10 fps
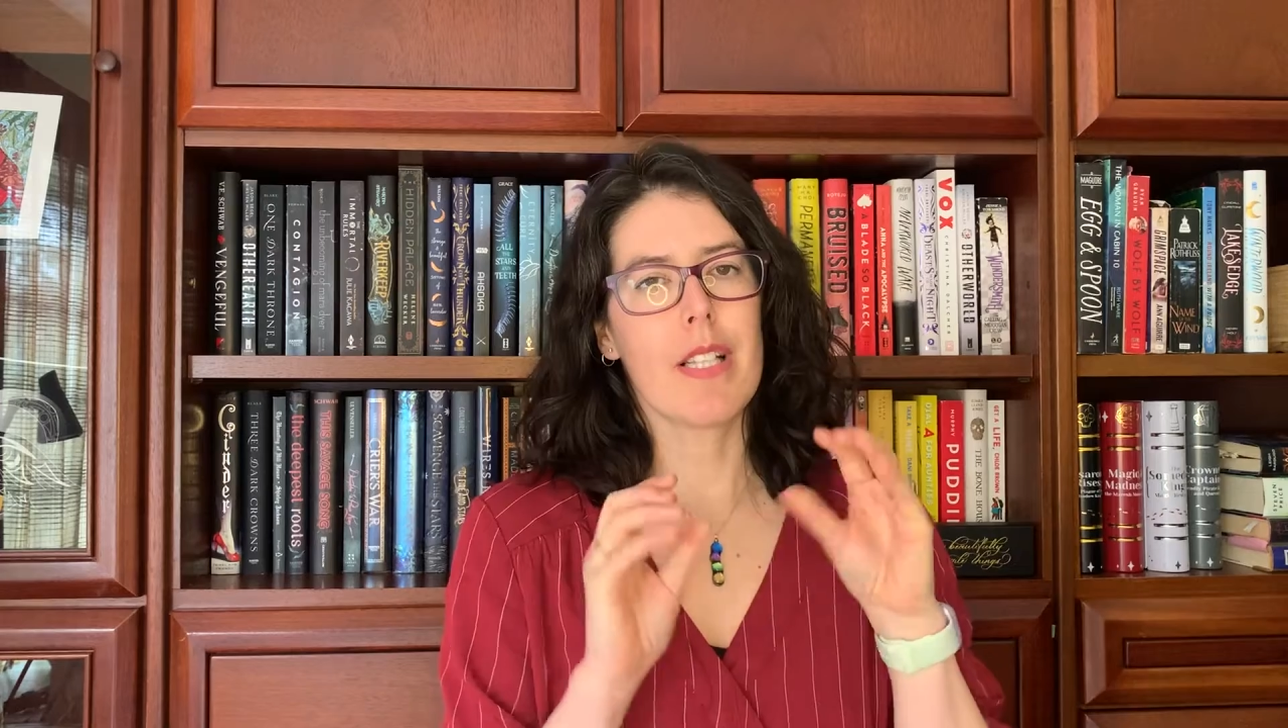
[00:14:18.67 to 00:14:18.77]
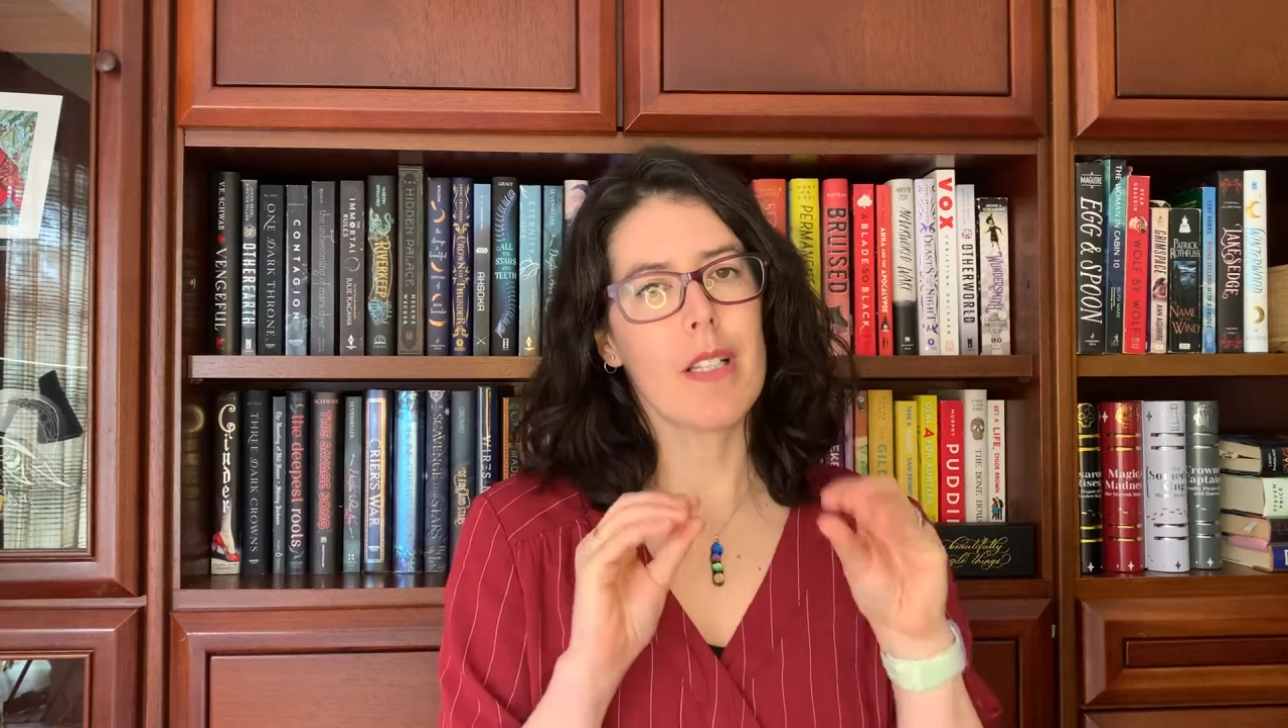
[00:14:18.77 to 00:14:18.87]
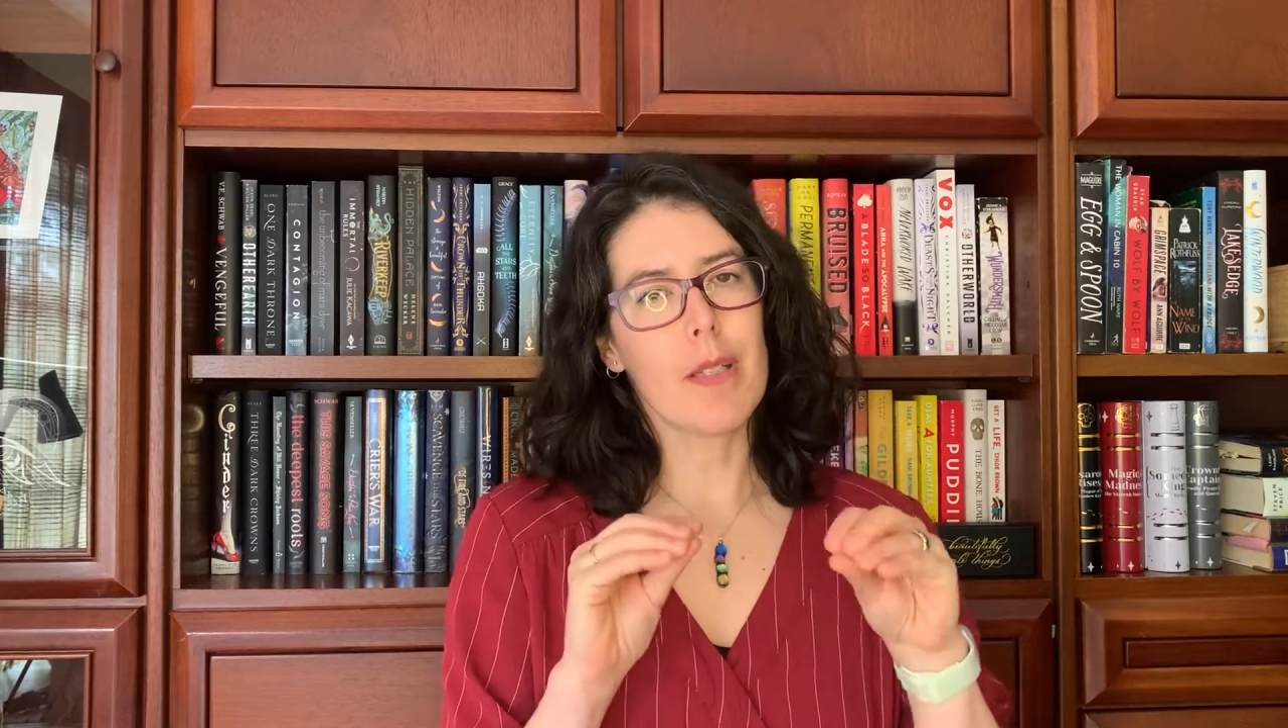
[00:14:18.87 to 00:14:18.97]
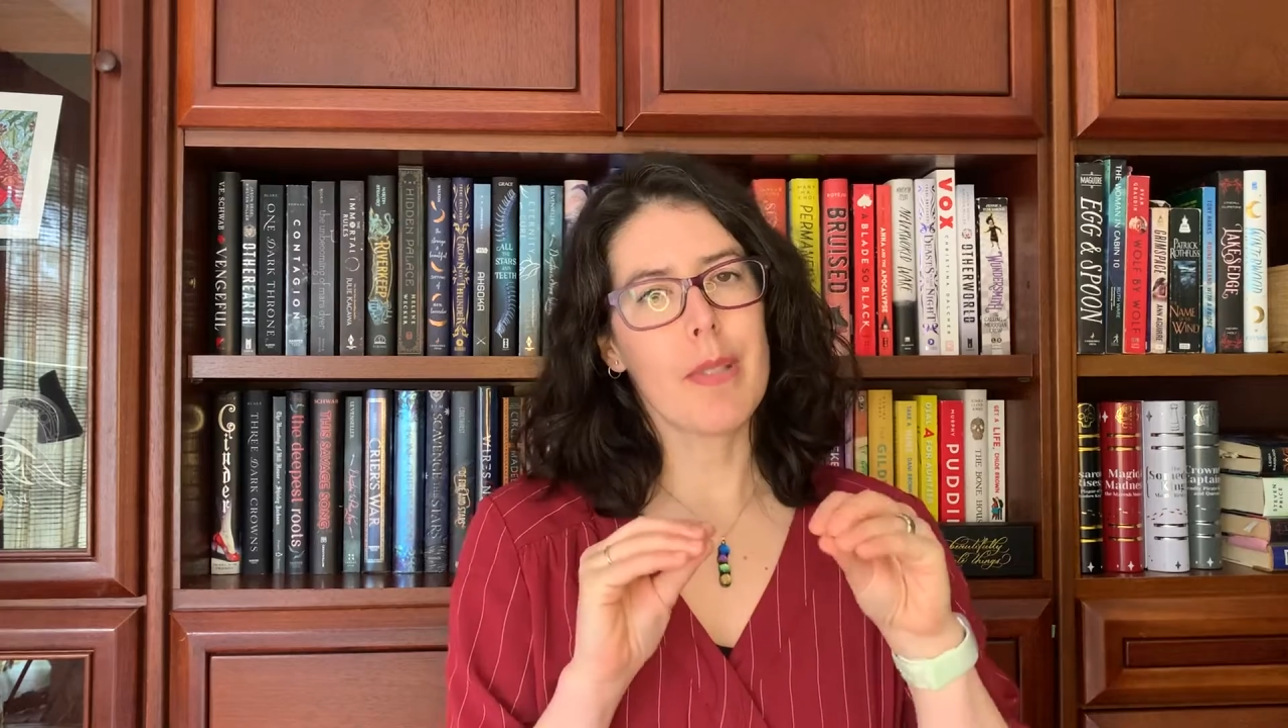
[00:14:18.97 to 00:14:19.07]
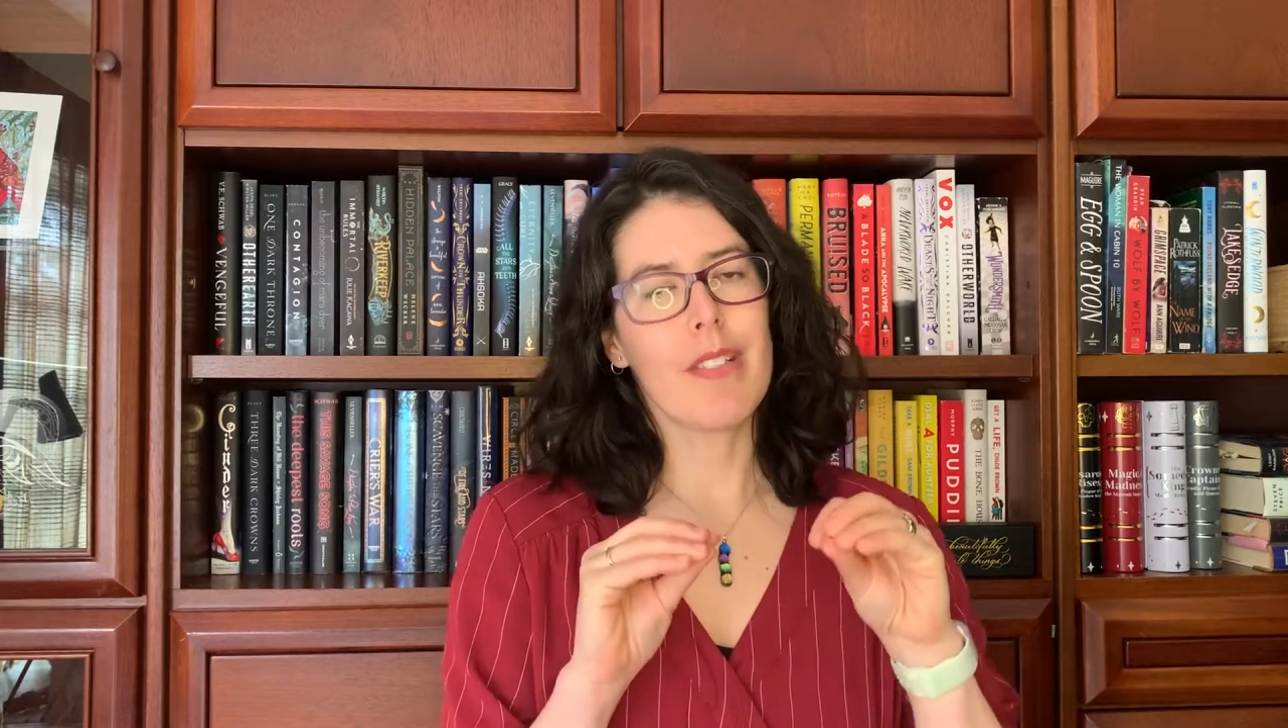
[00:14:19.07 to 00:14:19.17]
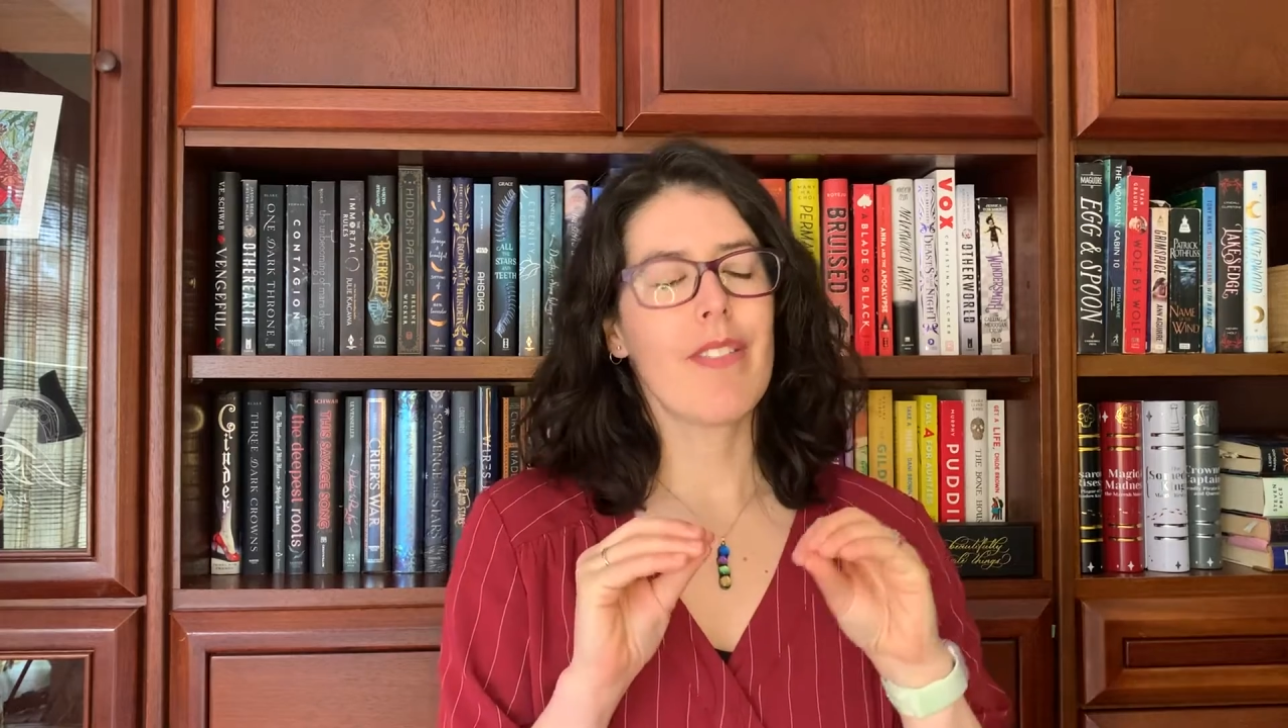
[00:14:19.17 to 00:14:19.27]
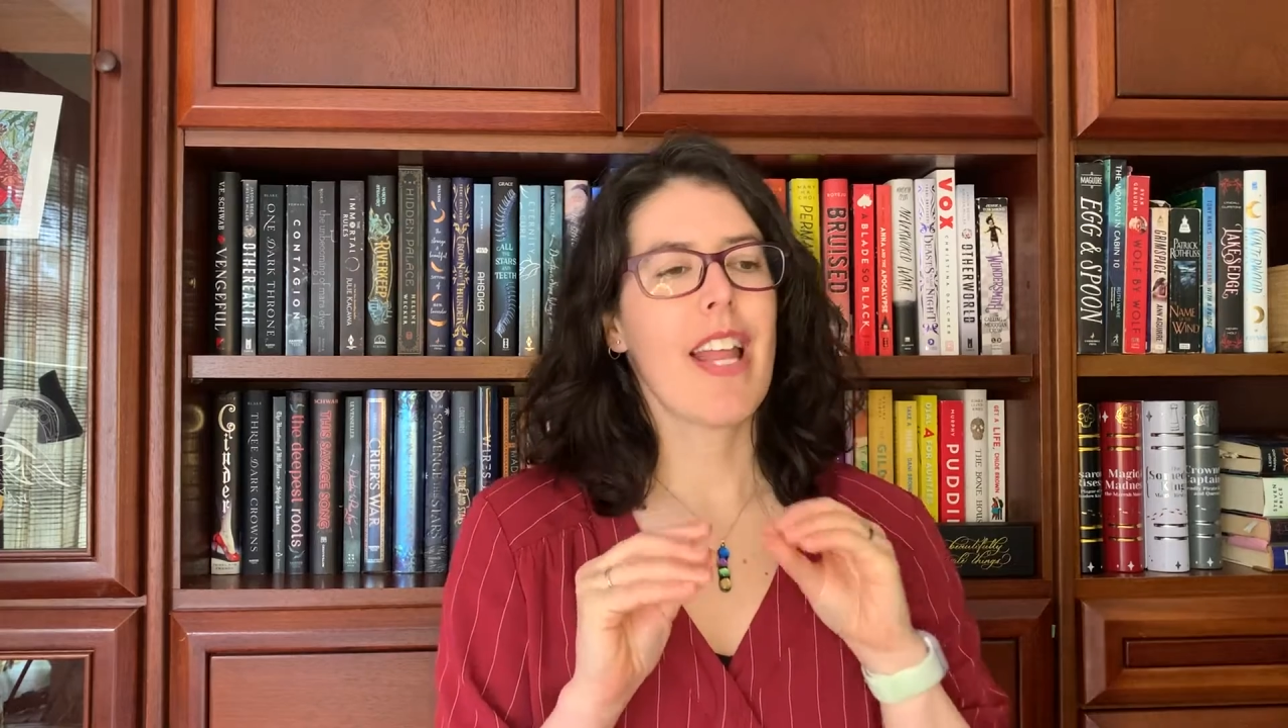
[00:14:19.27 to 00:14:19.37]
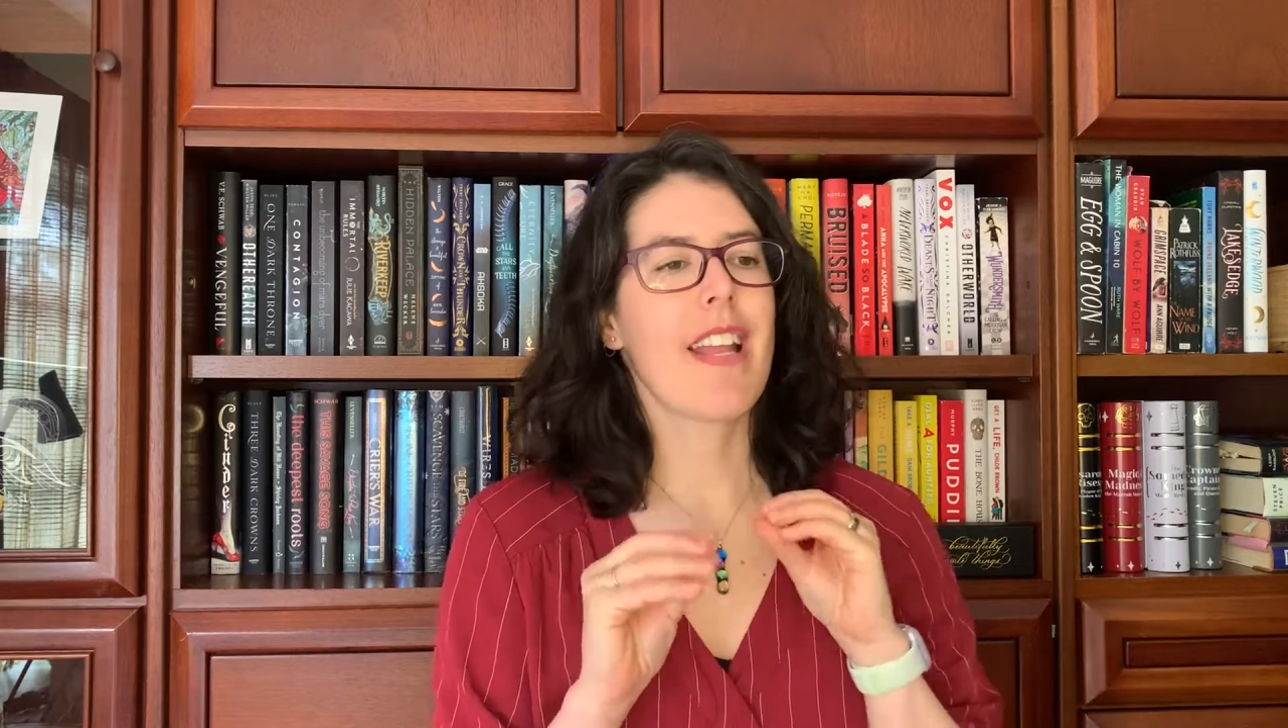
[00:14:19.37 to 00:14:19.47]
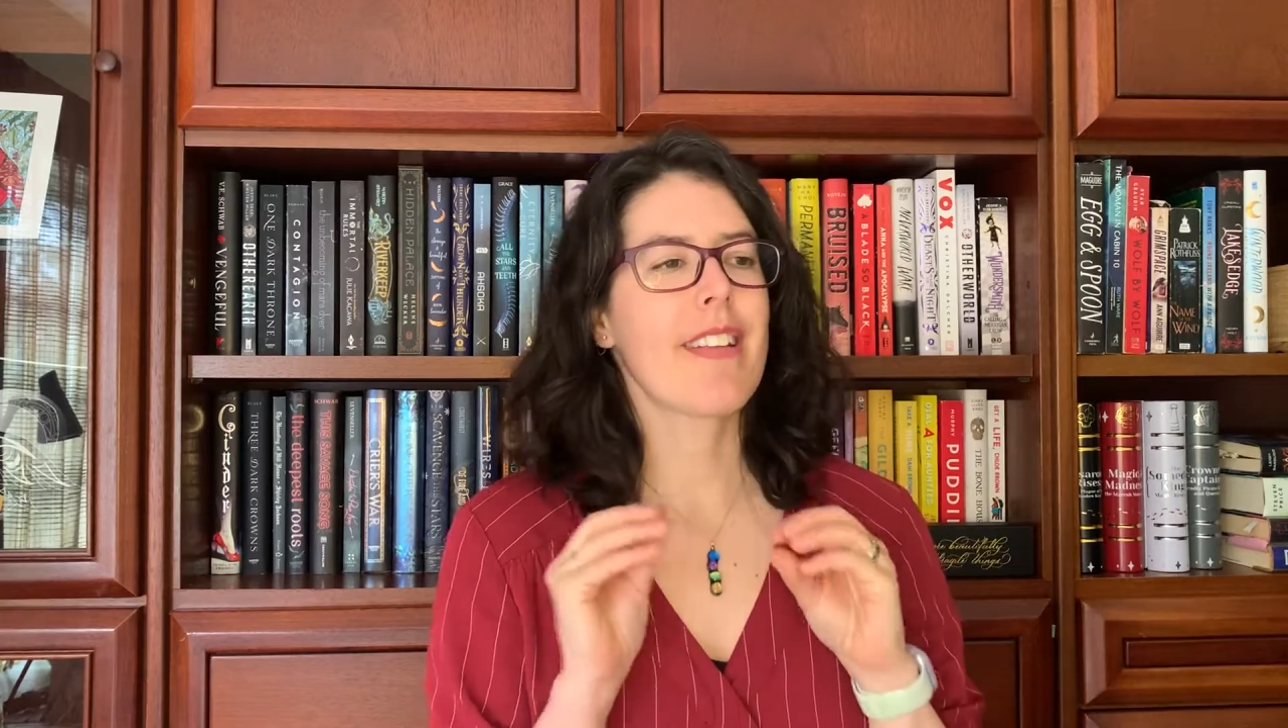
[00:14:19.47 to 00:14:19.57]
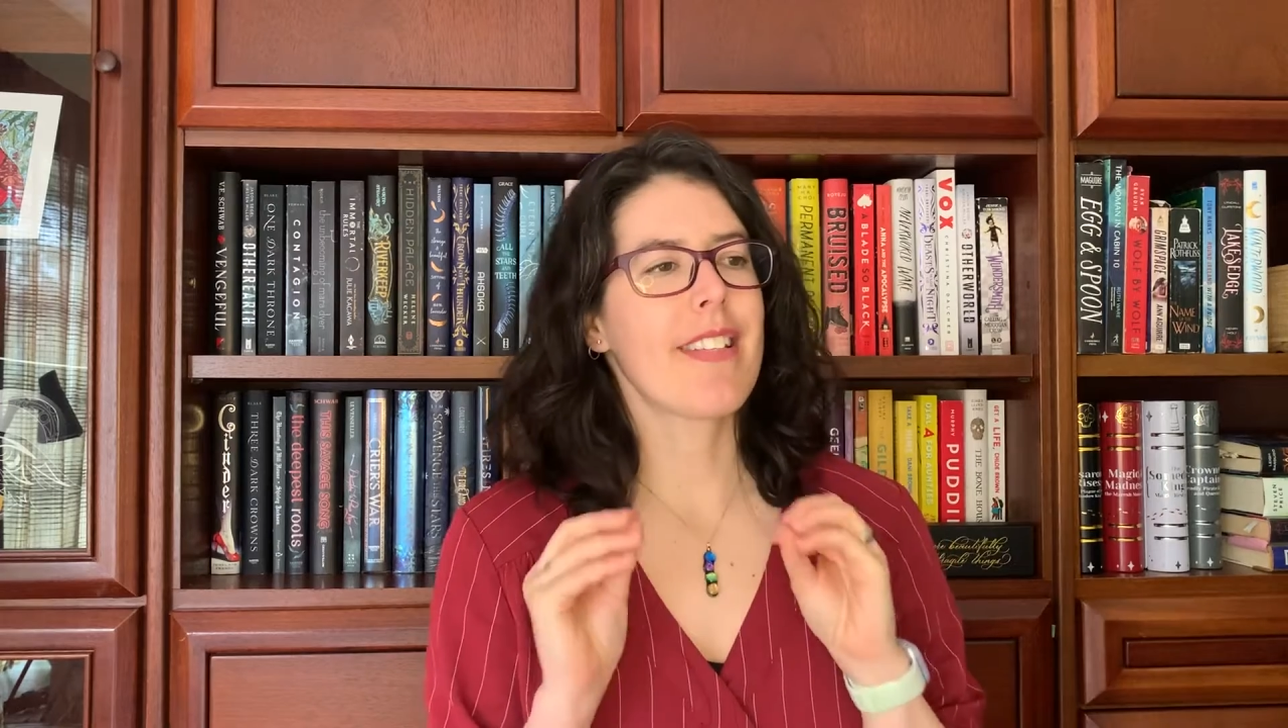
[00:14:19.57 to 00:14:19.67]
a little bit of like